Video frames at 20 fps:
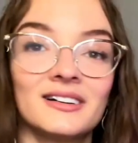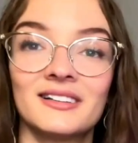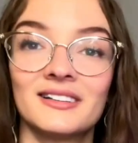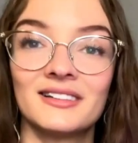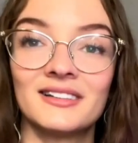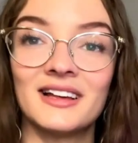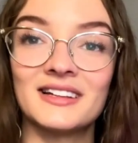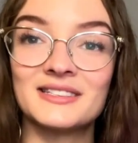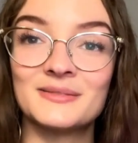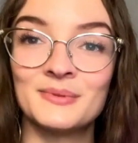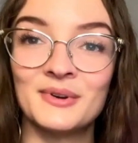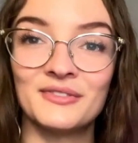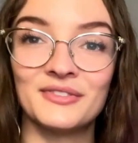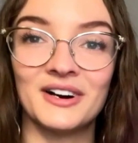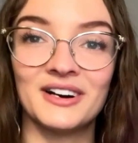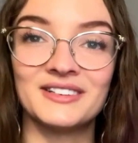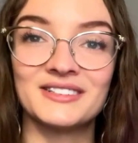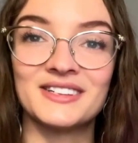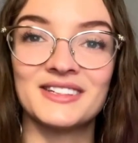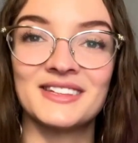let's move
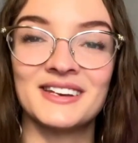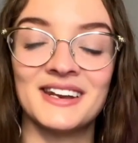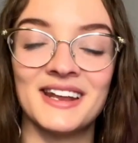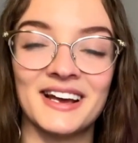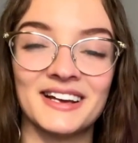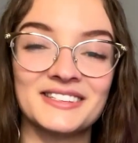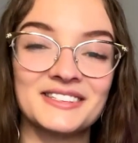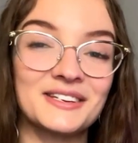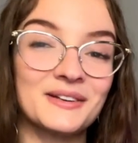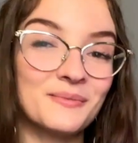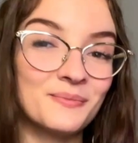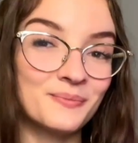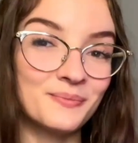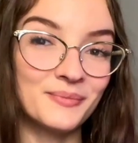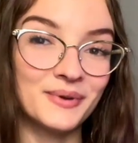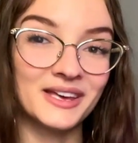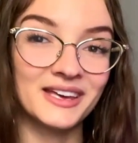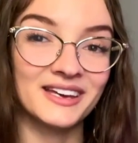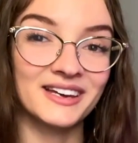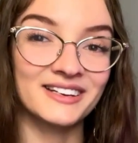on to the next
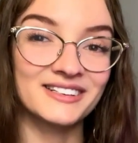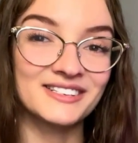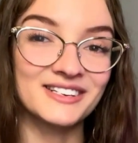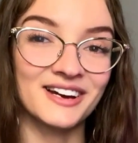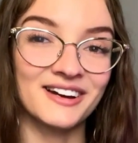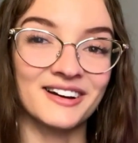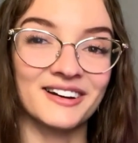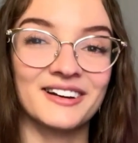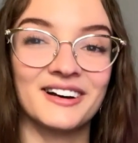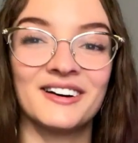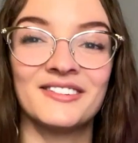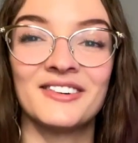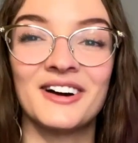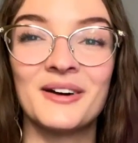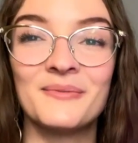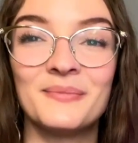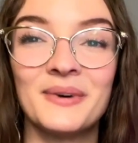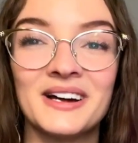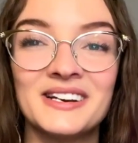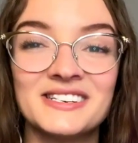big chunk of our
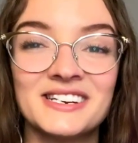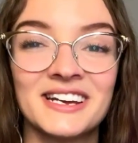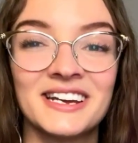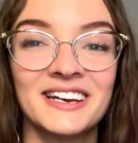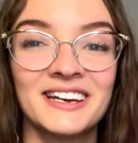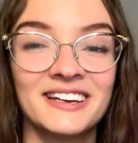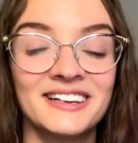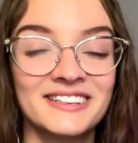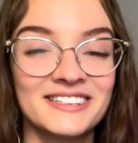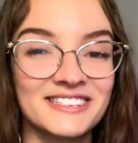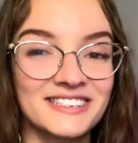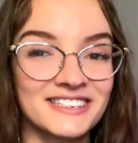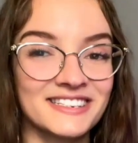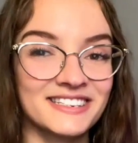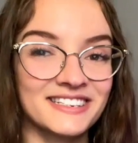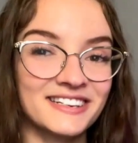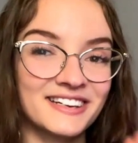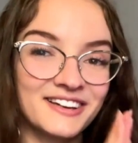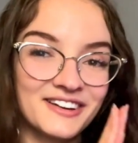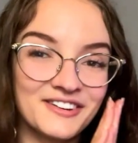budget,
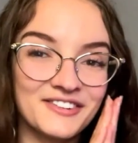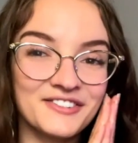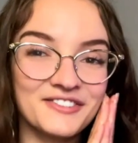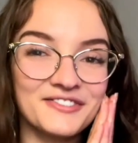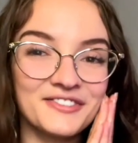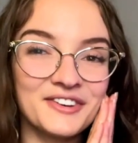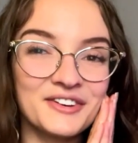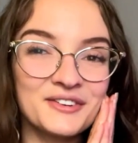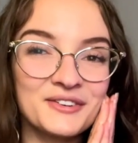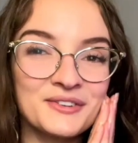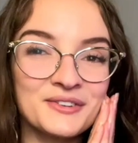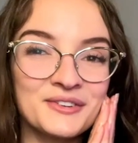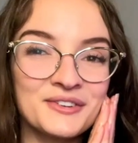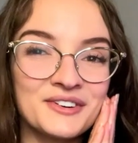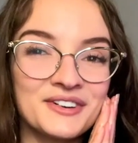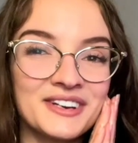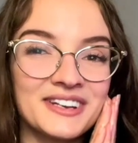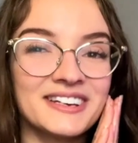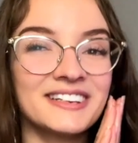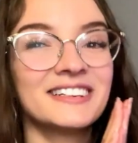
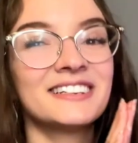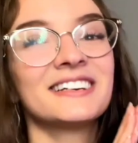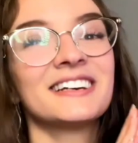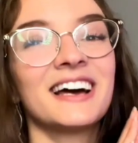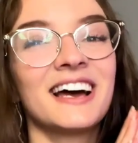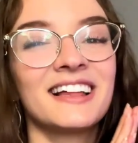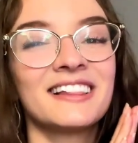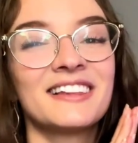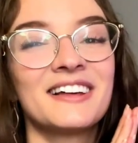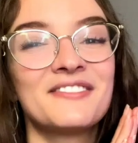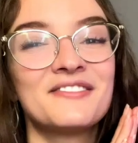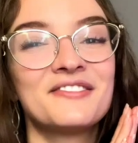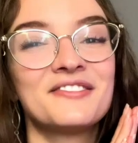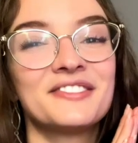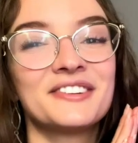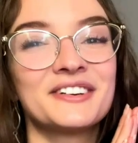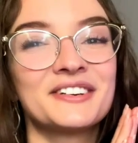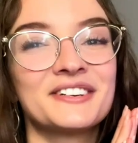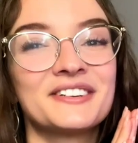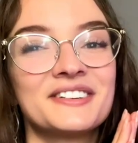food. I love
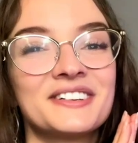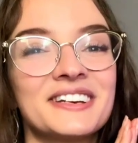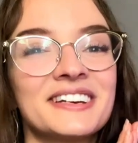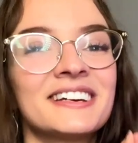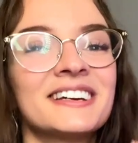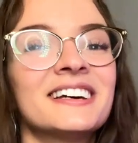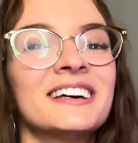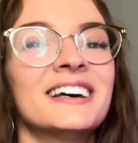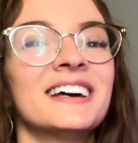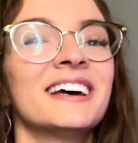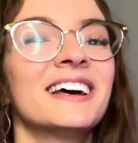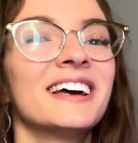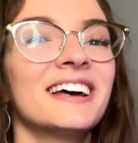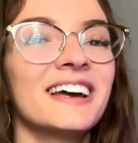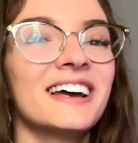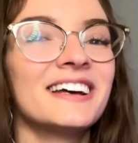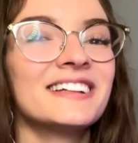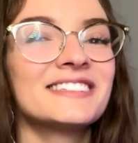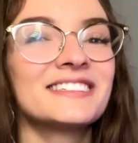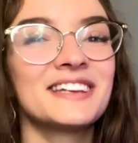food.
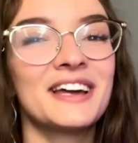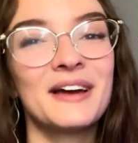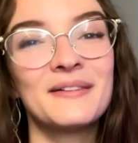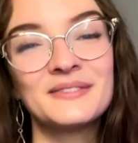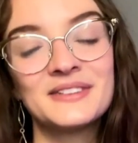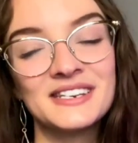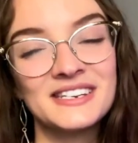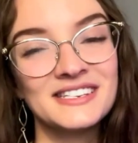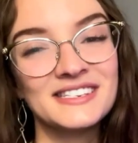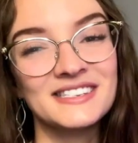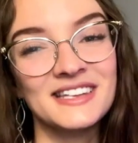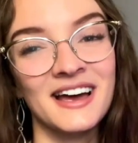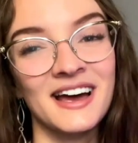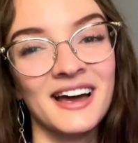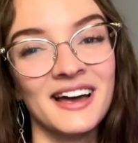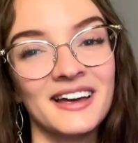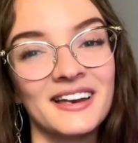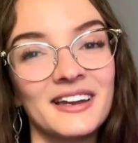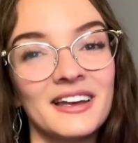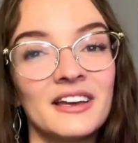It's time to
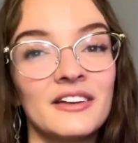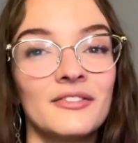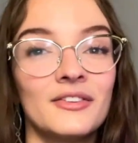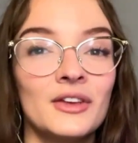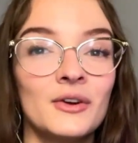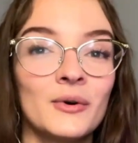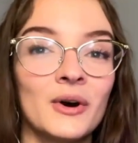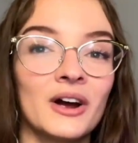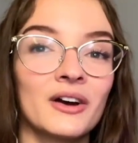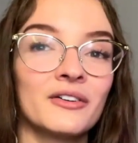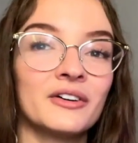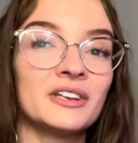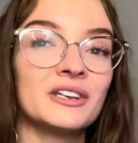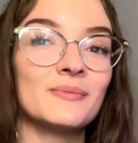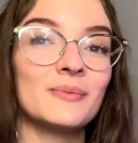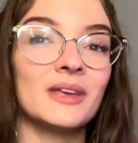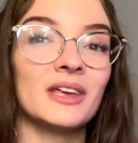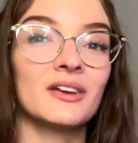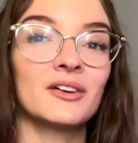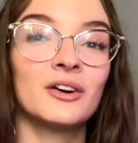decide if you are going to
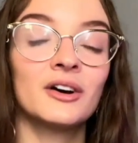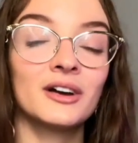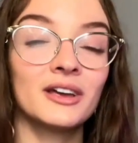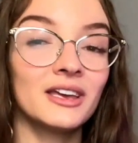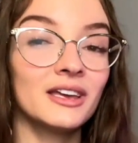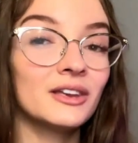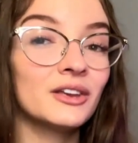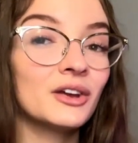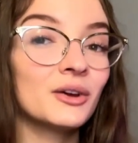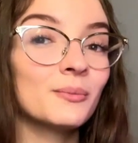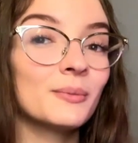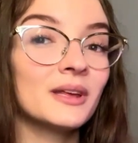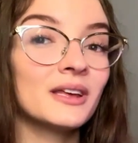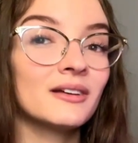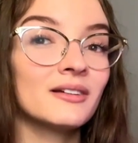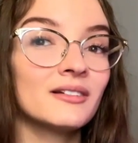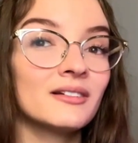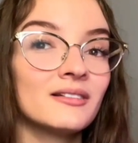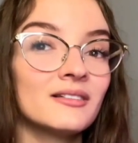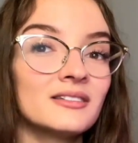be cooking your
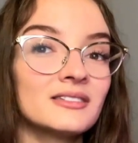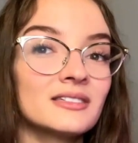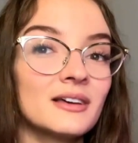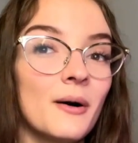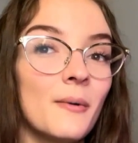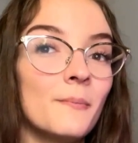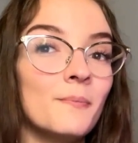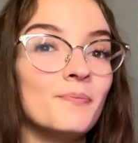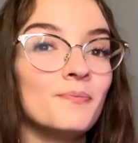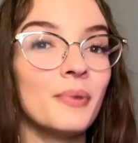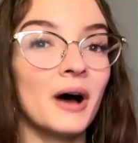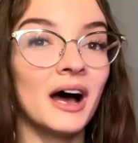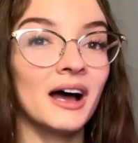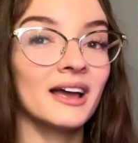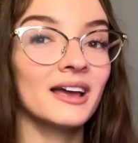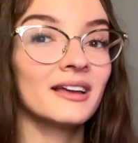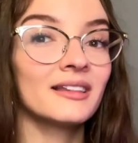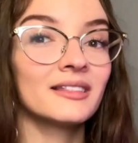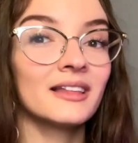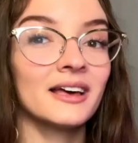meals,
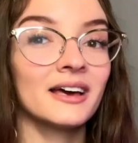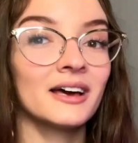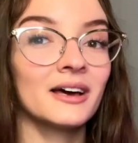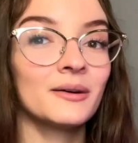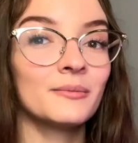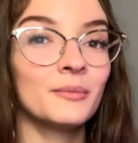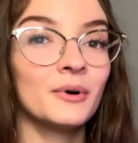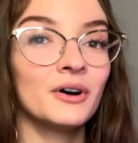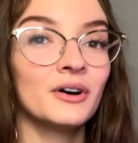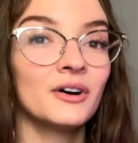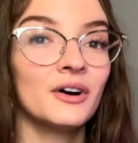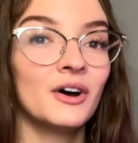buying them,